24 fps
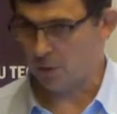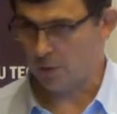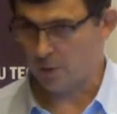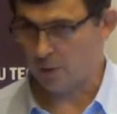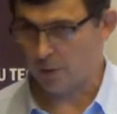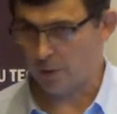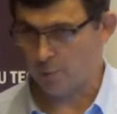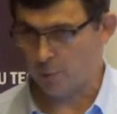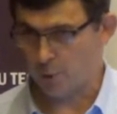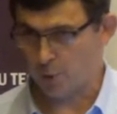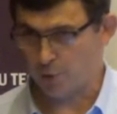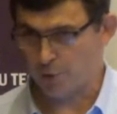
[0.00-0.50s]

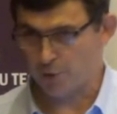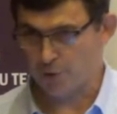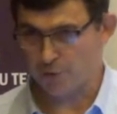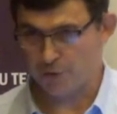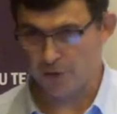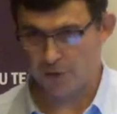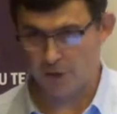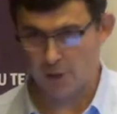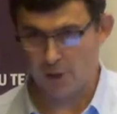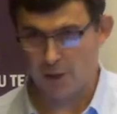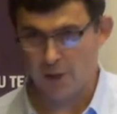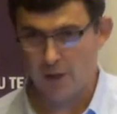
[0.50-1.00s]

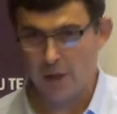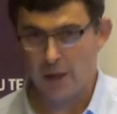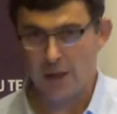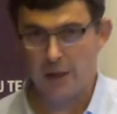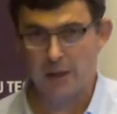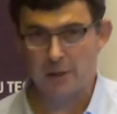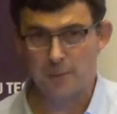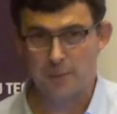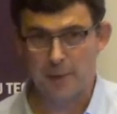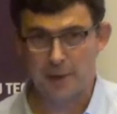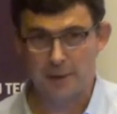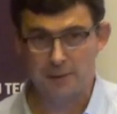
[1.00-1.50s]
emergency, and
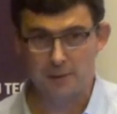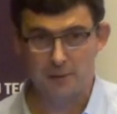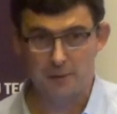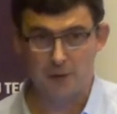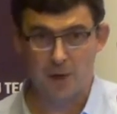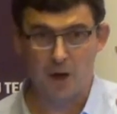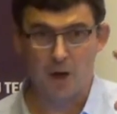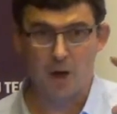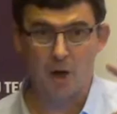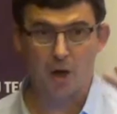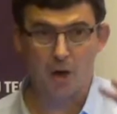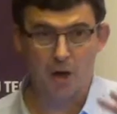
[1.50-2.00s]
about
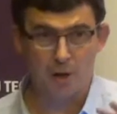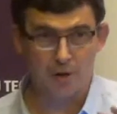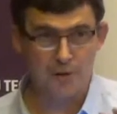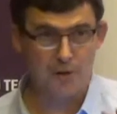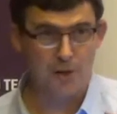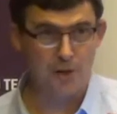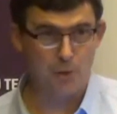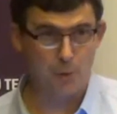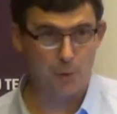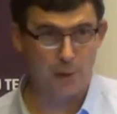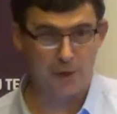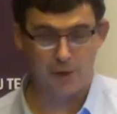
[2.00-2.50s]
our
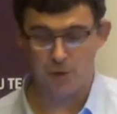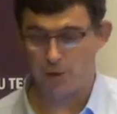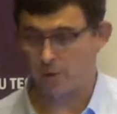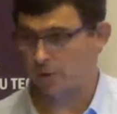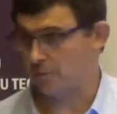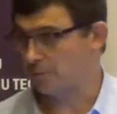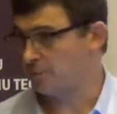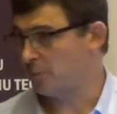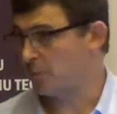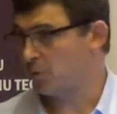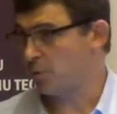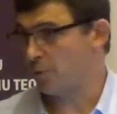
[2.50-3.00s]
situation
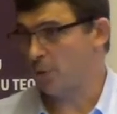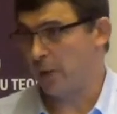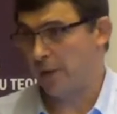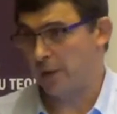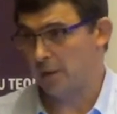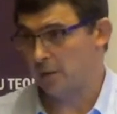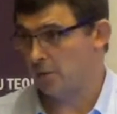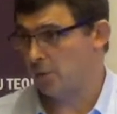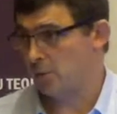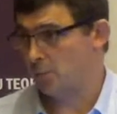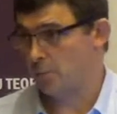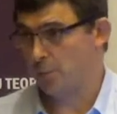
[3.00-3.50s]
trying
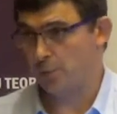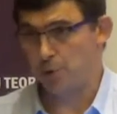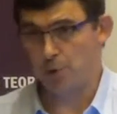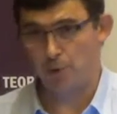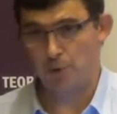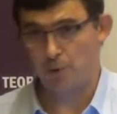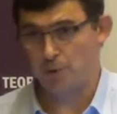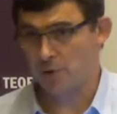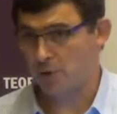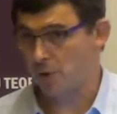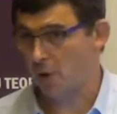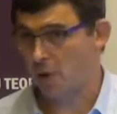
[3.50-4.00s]
to
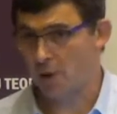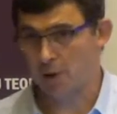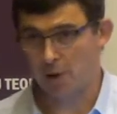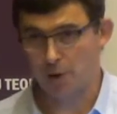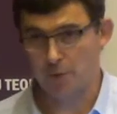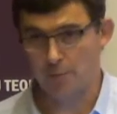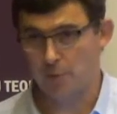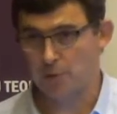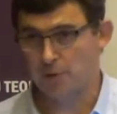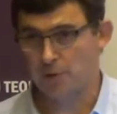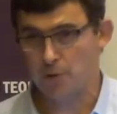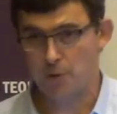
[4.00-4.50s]
produce
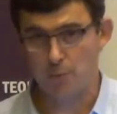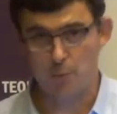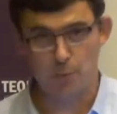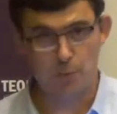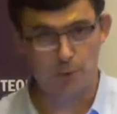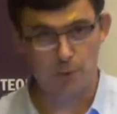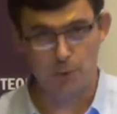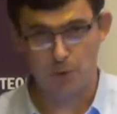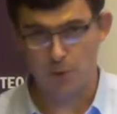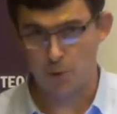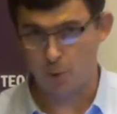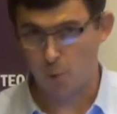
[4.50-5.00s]
arguments, to
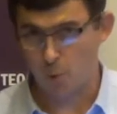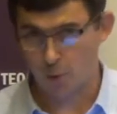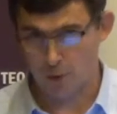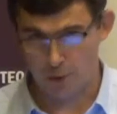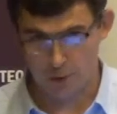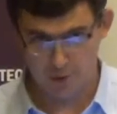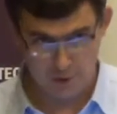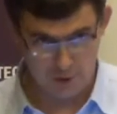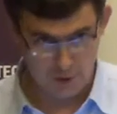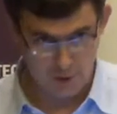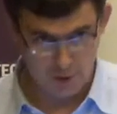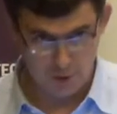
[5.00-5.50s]
produce
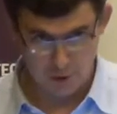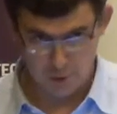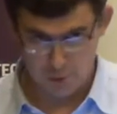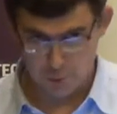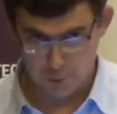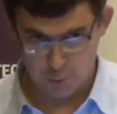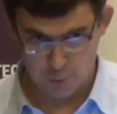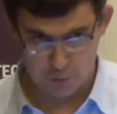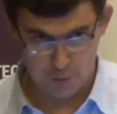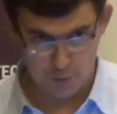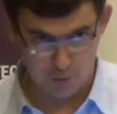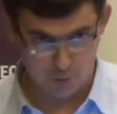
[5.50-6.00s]
words, to
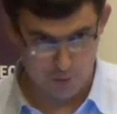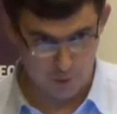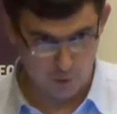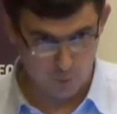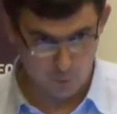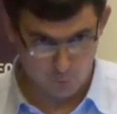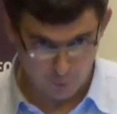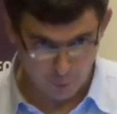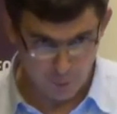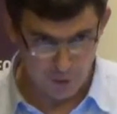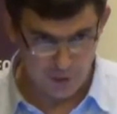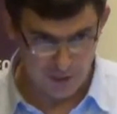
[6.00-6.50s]
produce
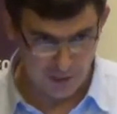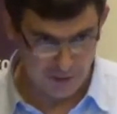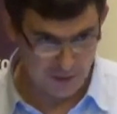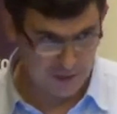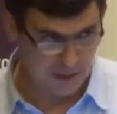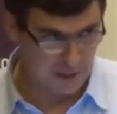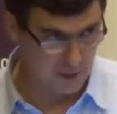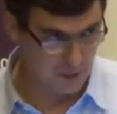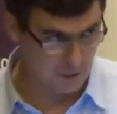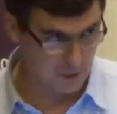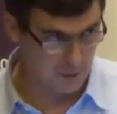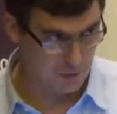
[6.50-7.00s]

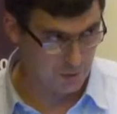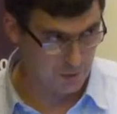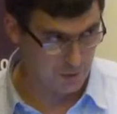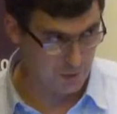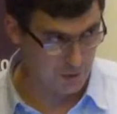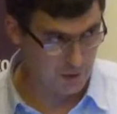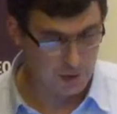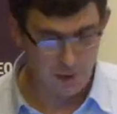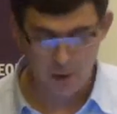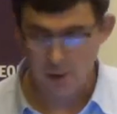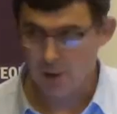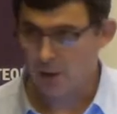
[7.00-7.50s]
representations.
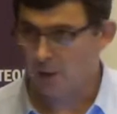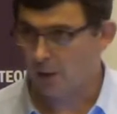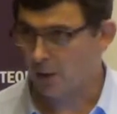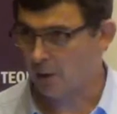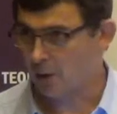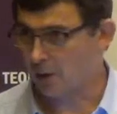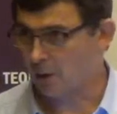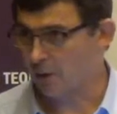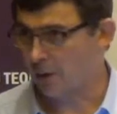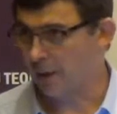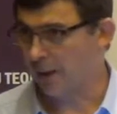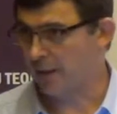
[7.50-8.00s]

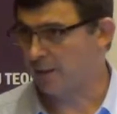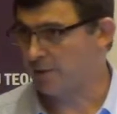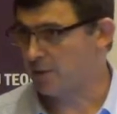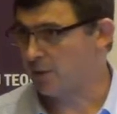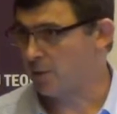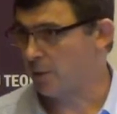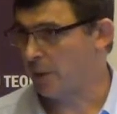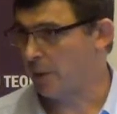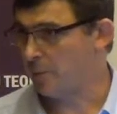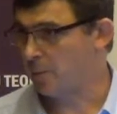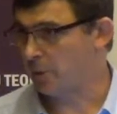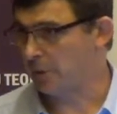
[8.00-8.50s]
And
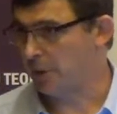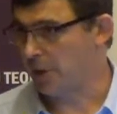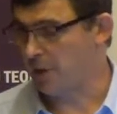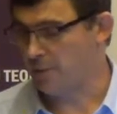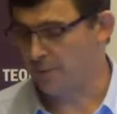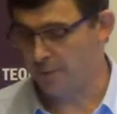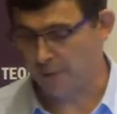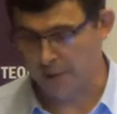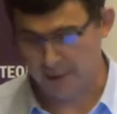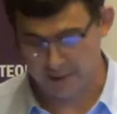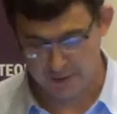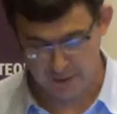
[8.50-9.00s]
so I believe
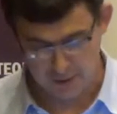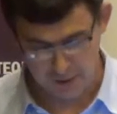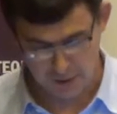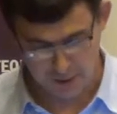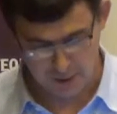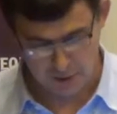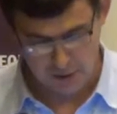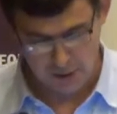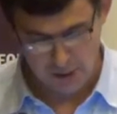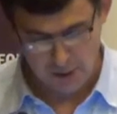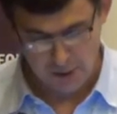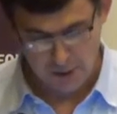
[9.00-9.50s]
that
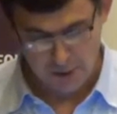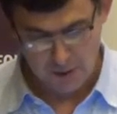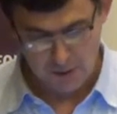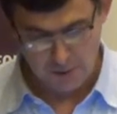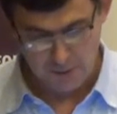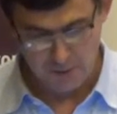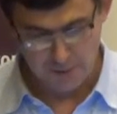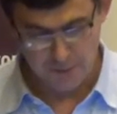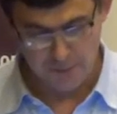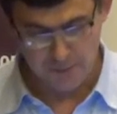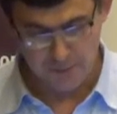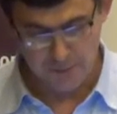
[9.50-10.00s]

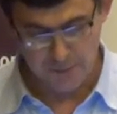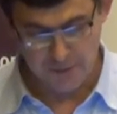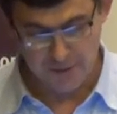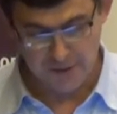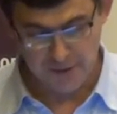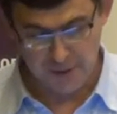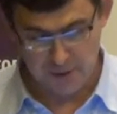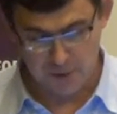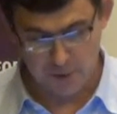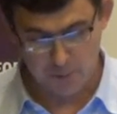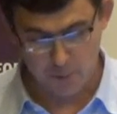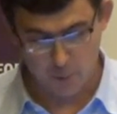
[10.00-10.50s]
this
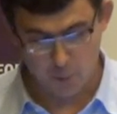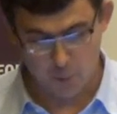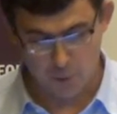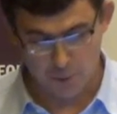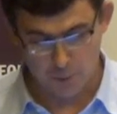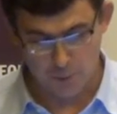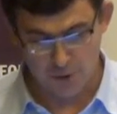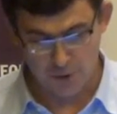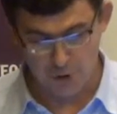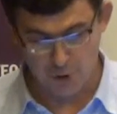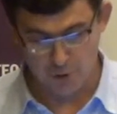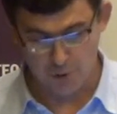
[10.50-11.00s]
is what
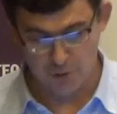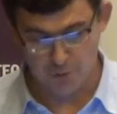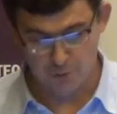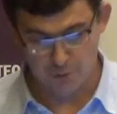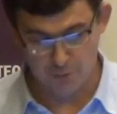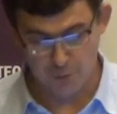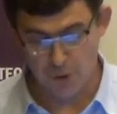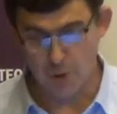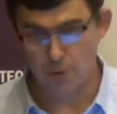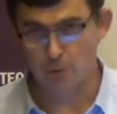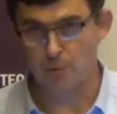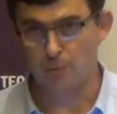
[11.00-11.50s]
we should
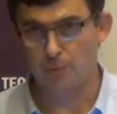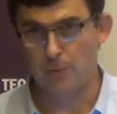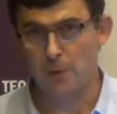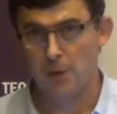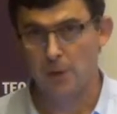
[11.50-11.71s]
do.